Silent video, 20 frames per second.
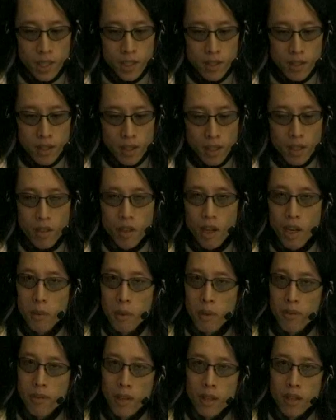it's an
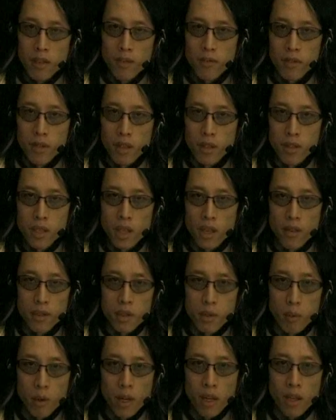incredibly you know
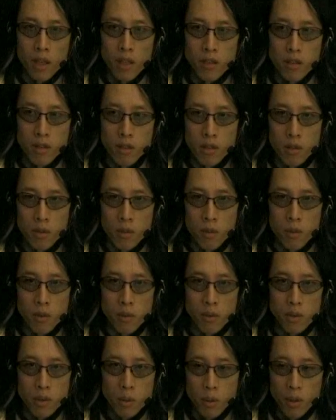selfish way
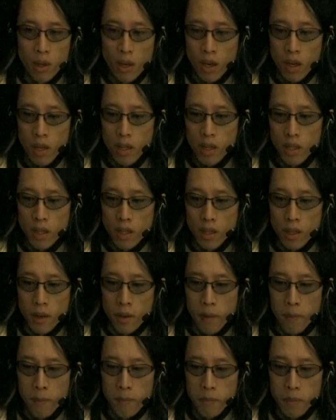to to work.
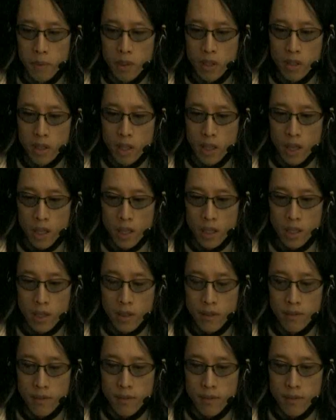Um, you know, I,